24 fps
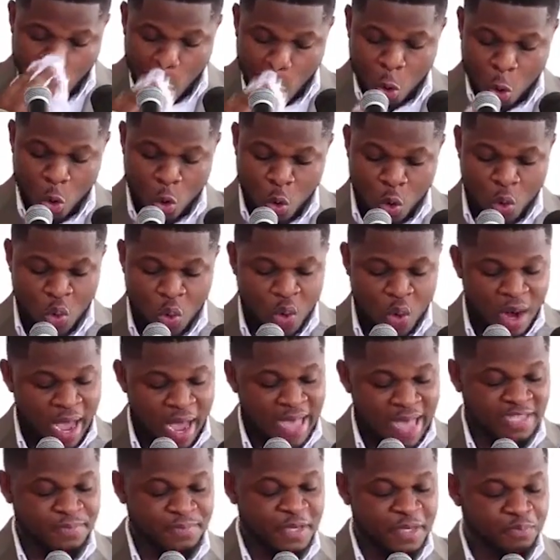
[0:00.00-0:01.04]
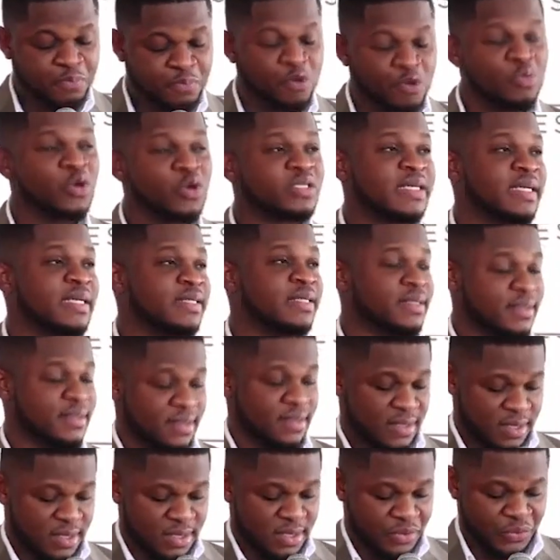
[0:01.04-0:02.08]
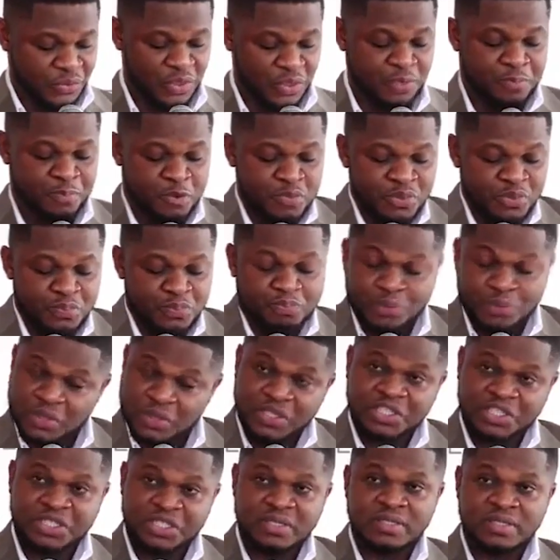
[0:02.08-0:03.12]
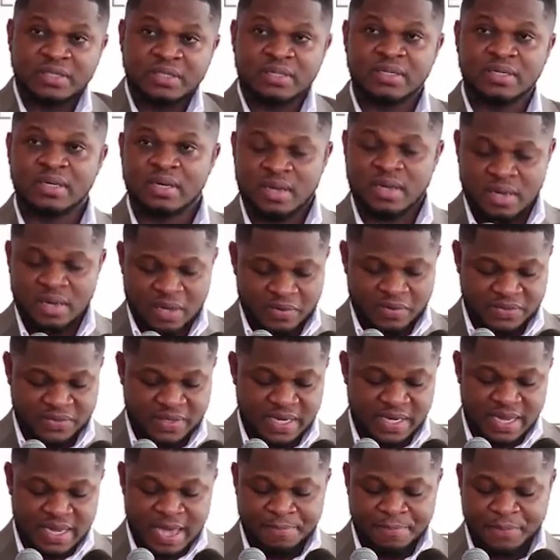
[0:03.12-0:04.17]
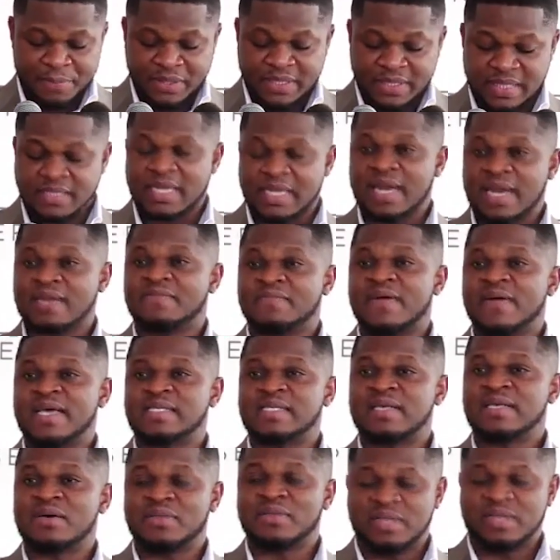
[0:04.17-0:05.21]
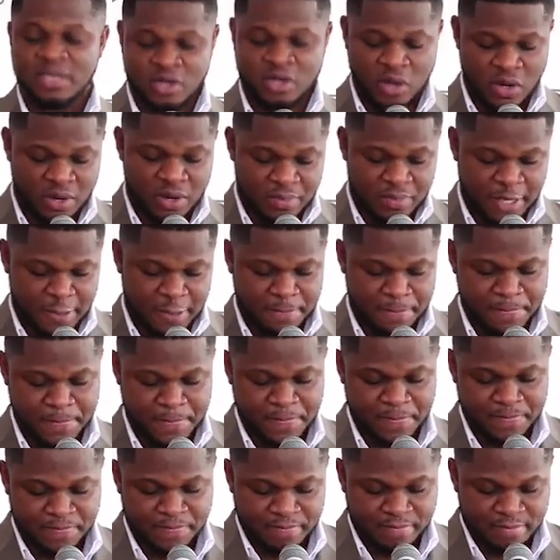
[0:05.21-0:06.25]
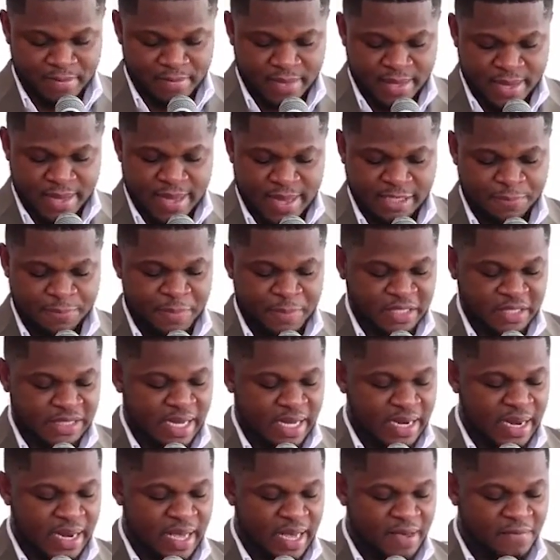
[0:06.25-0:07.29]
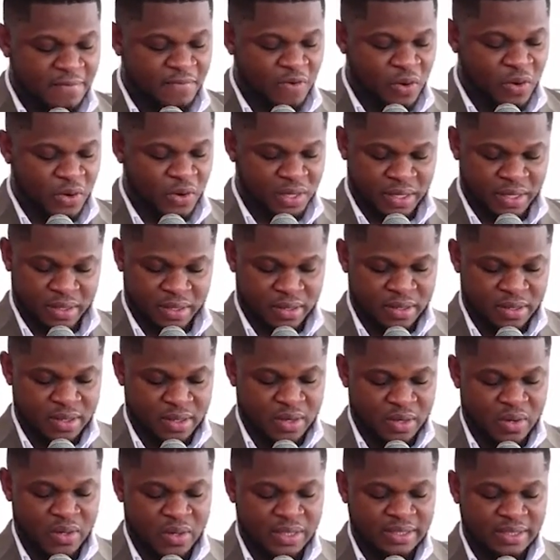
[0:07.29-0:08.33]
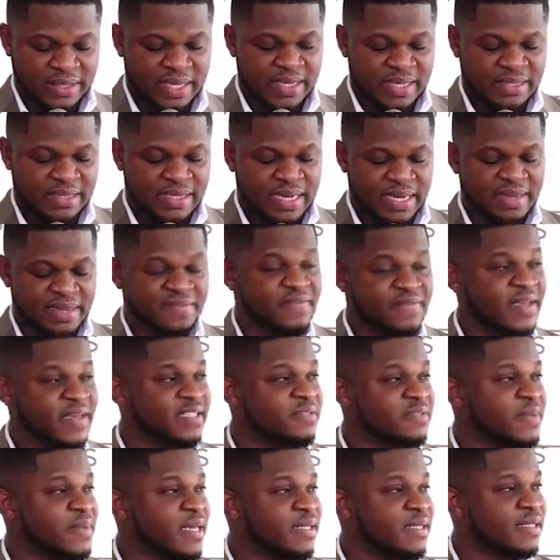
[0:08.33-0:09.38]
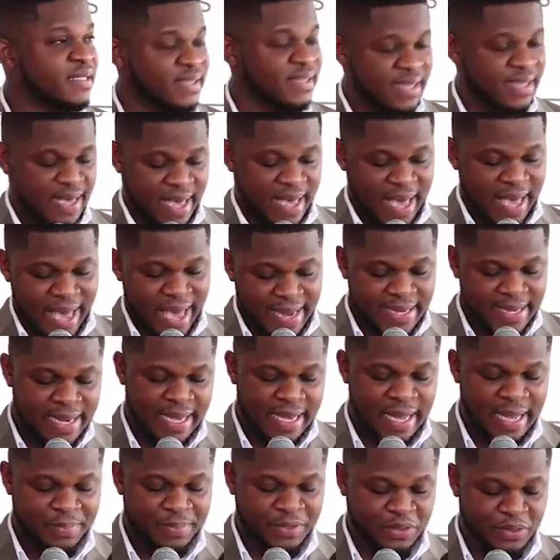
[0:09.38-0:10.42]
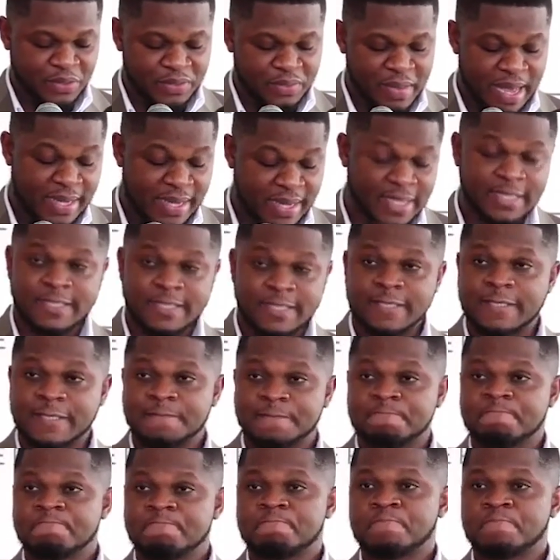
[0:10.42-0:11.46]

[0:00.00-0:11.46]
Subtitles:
who has been promoted to the position of senior presidential advisor on the economy and special envoy on international investments and the capital markets.